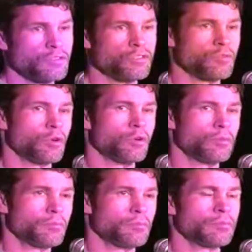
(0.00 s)

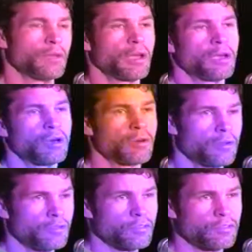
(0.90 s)
Jerome
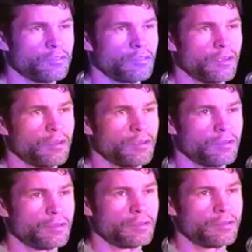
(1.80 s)
Harris,
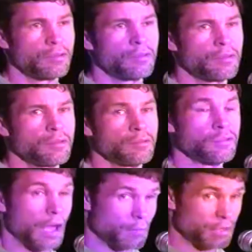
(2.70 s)
and
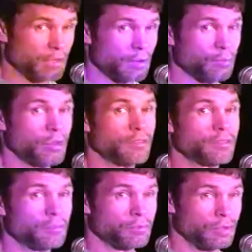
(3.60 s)
Tommy Campbell, I
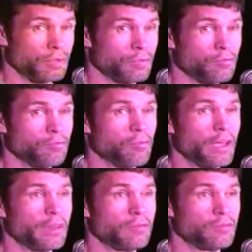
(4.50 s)
think, played
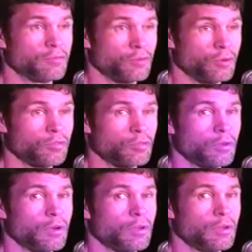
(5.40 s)
that first one.